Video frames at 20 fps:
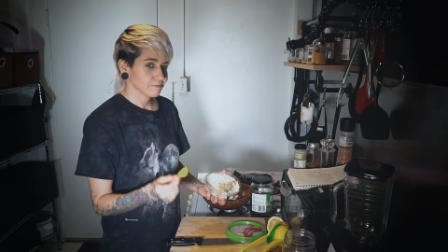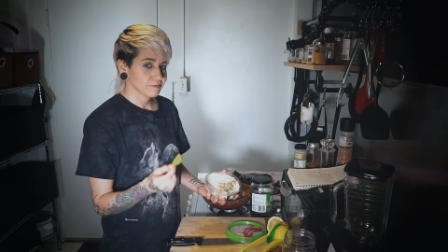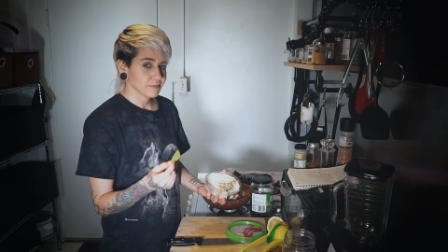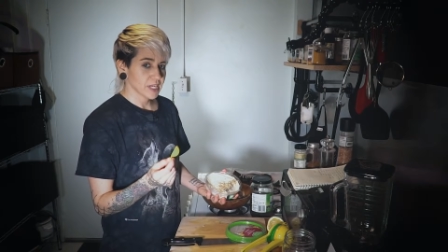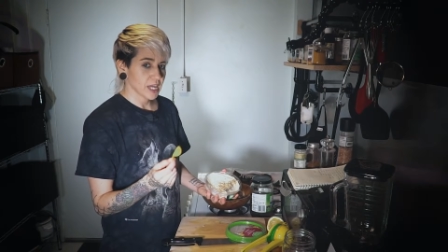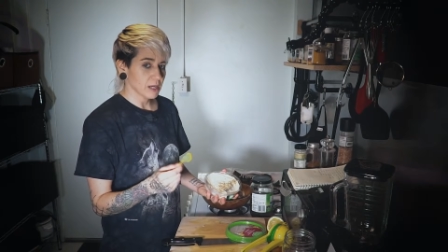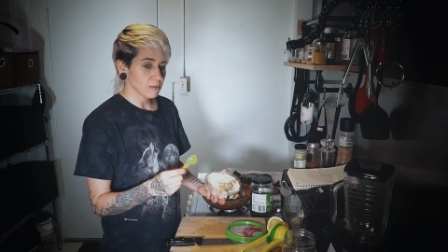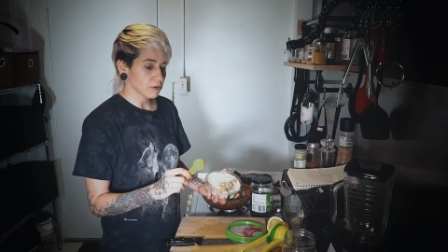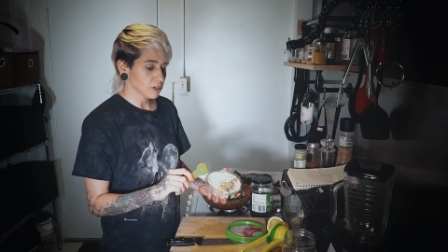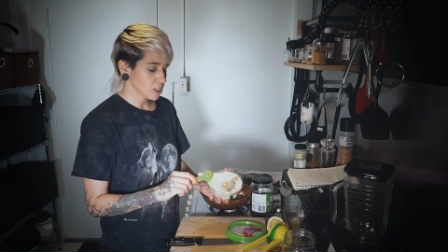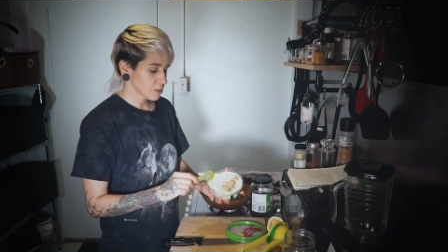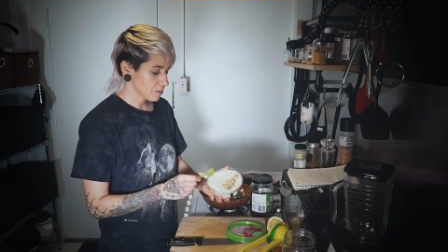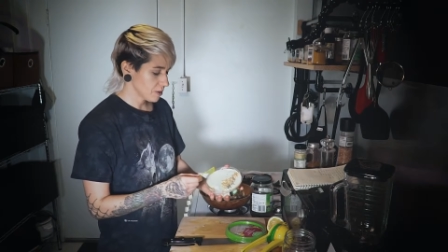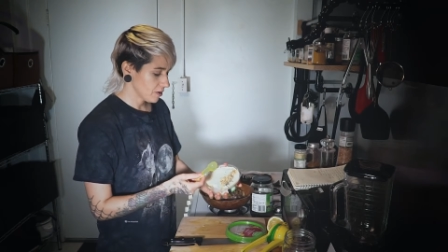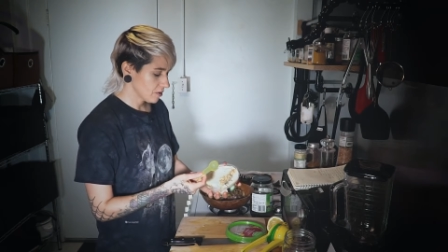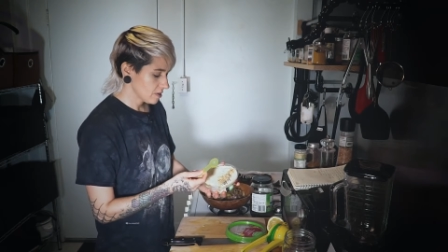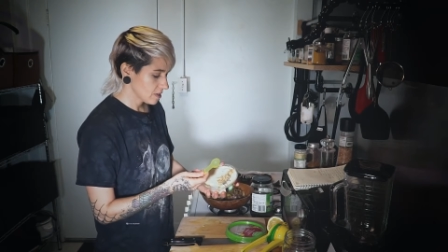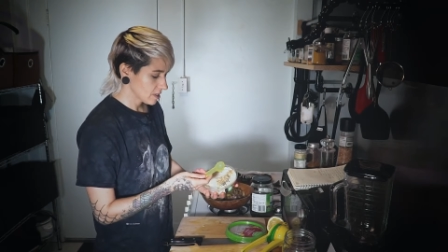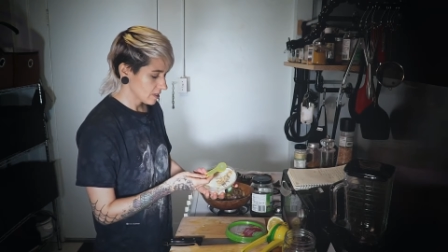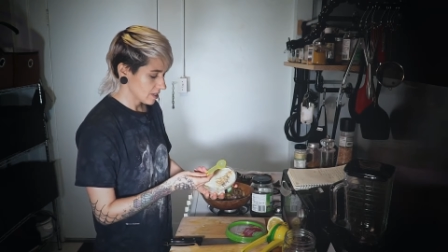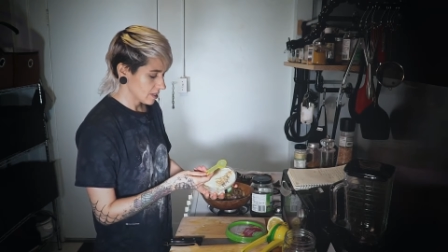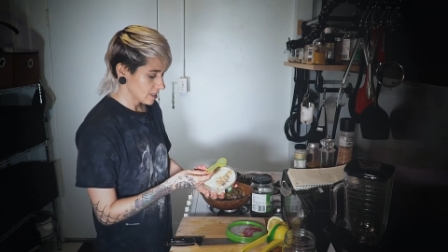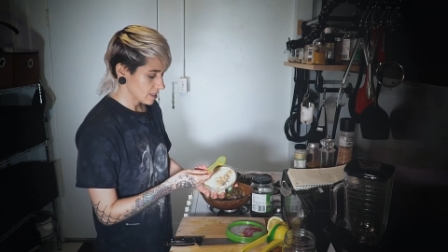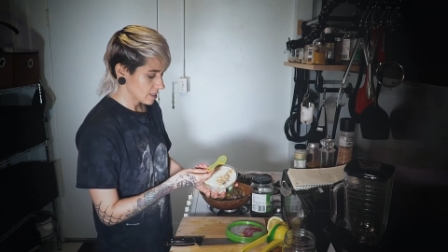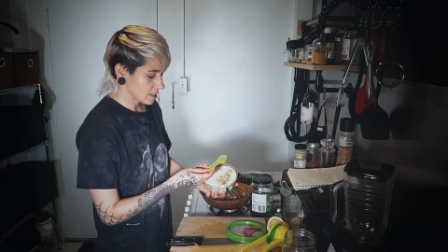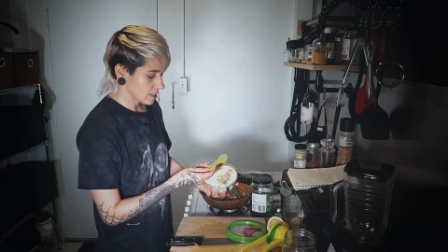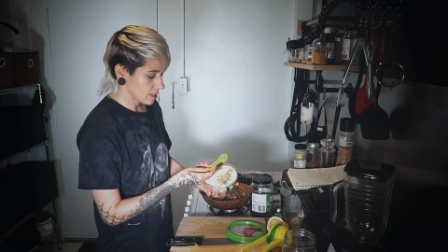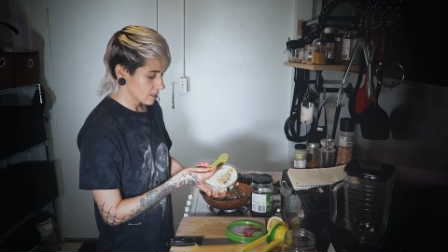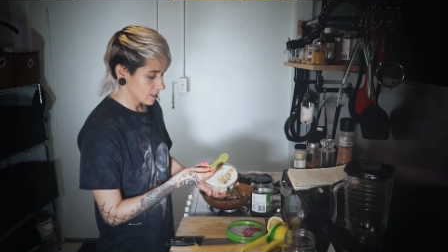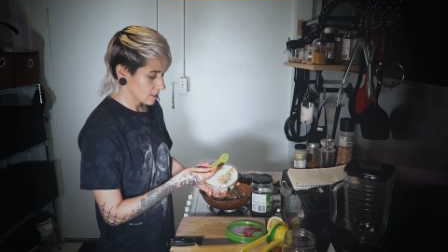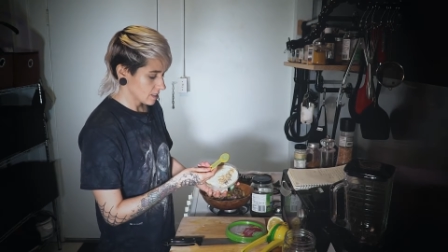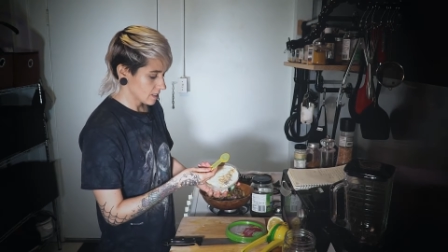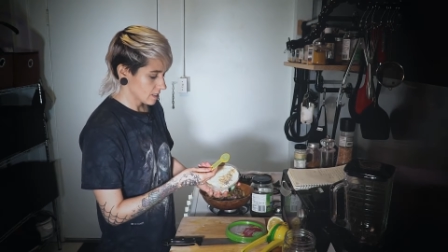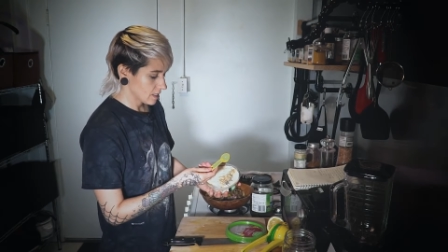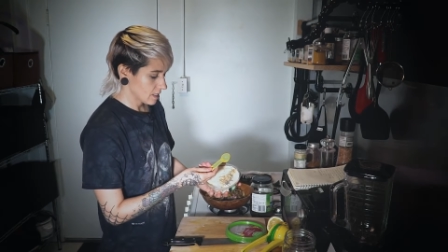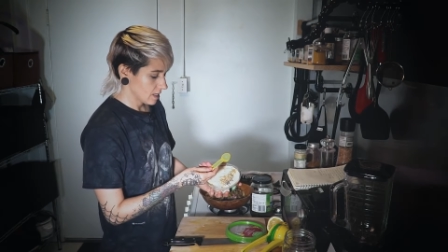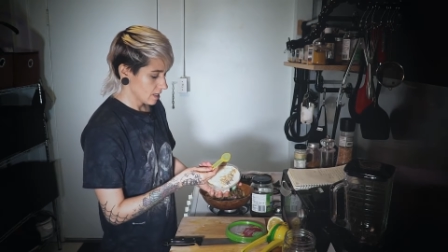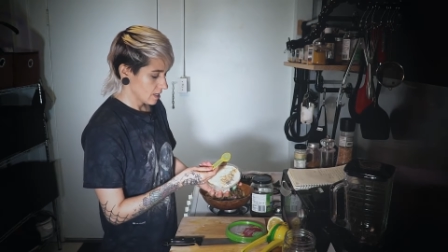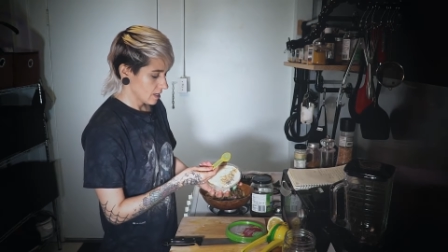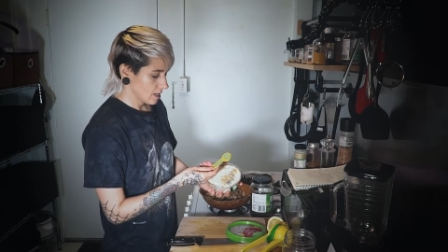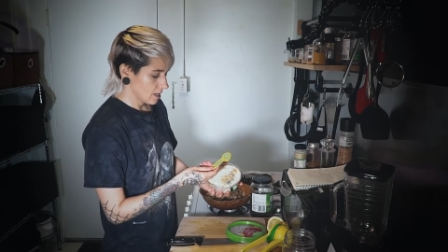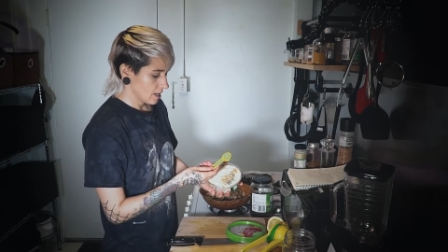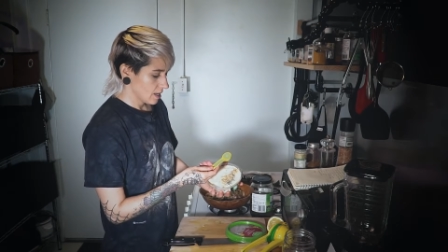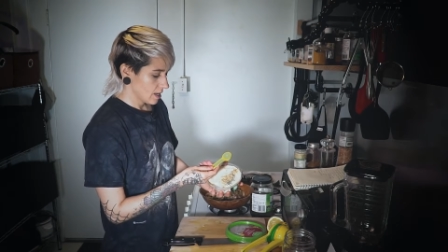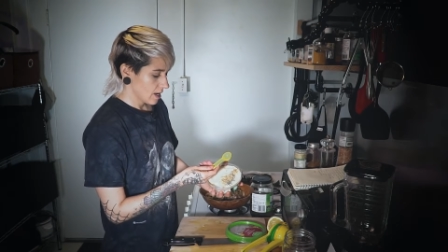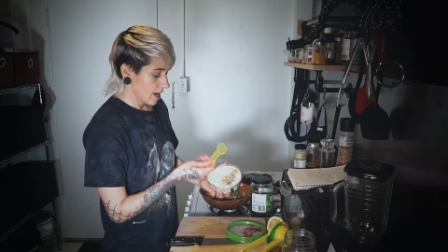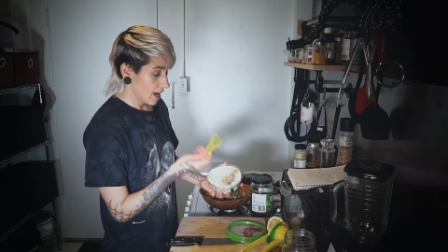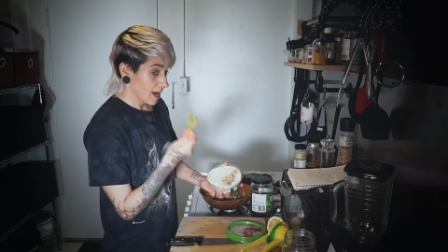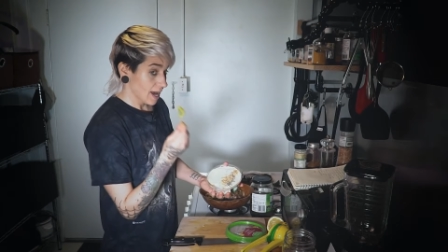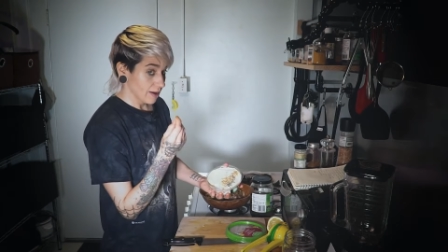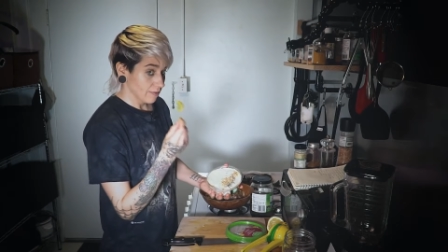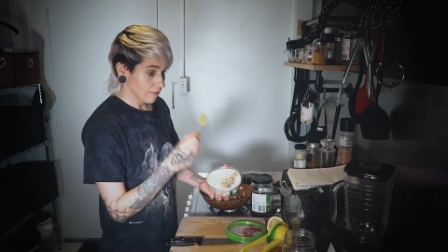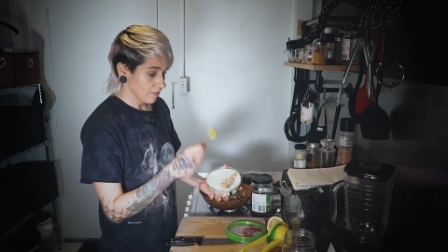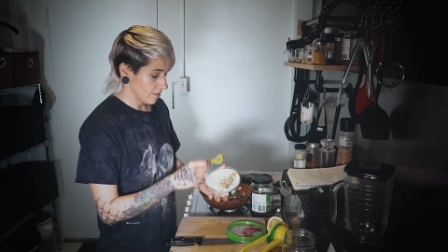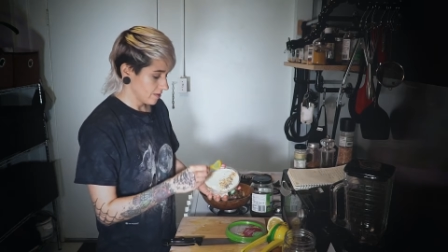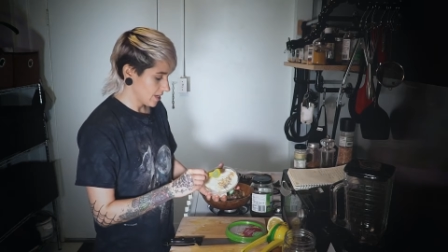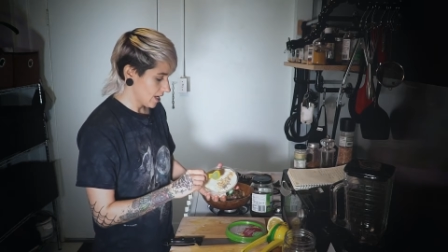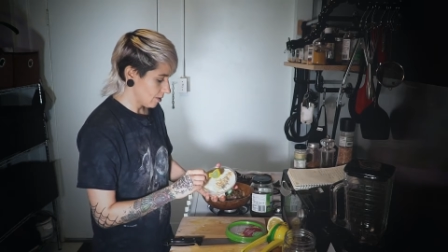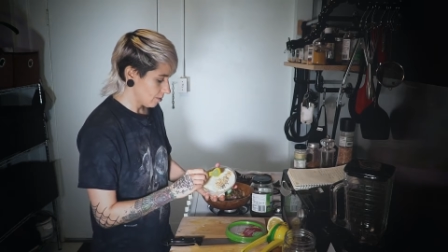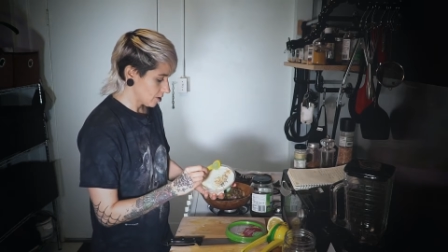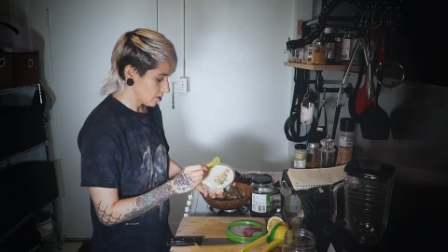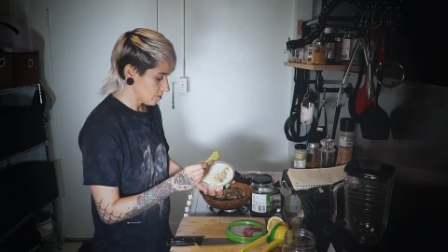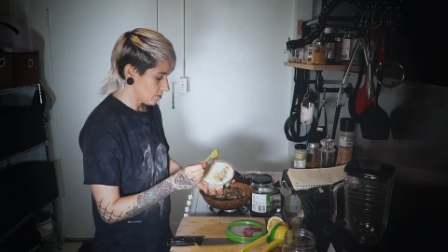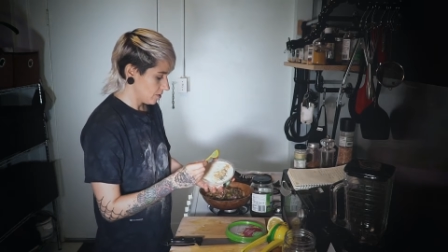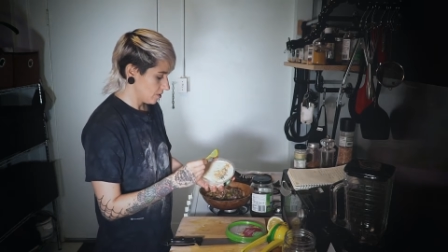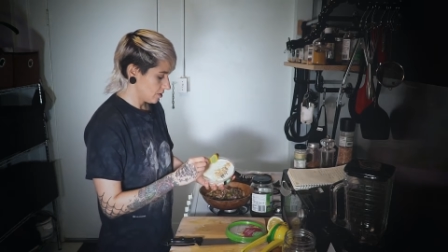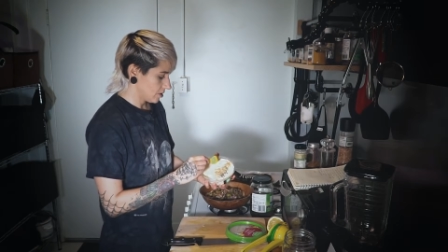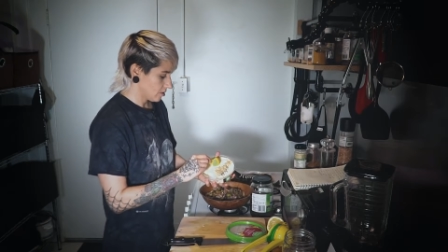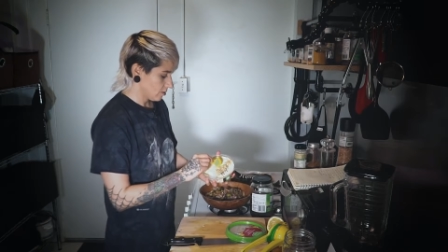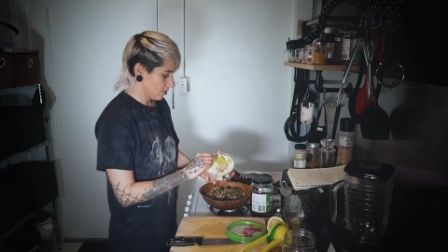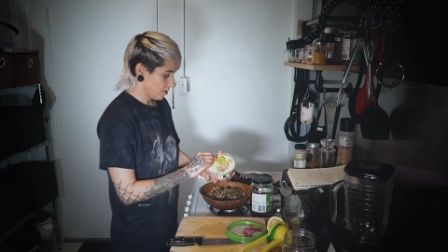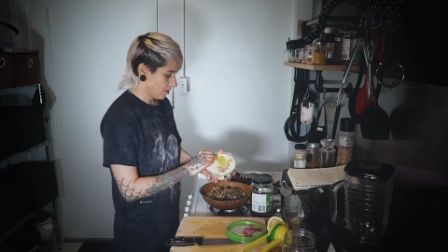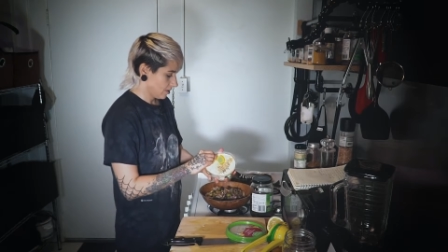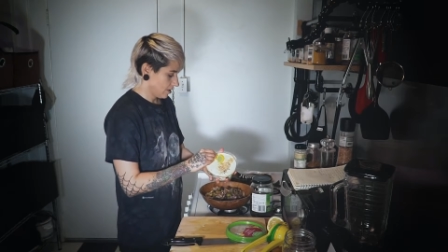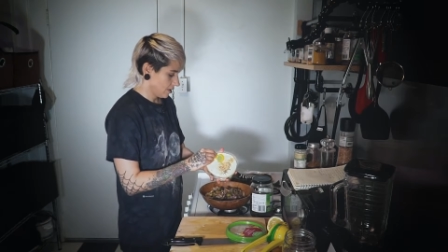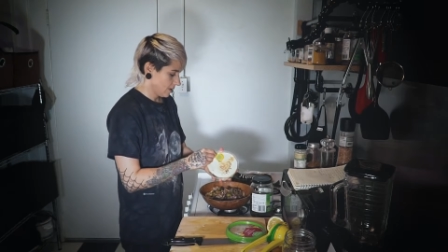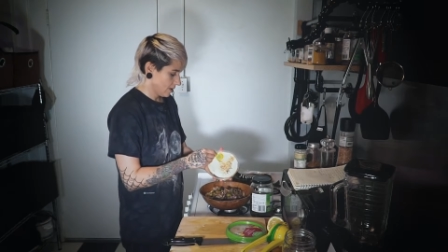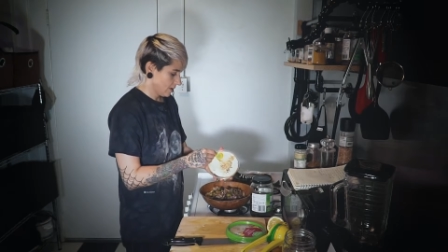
tablespoons, and this is 1/2 of a tablespoon, so about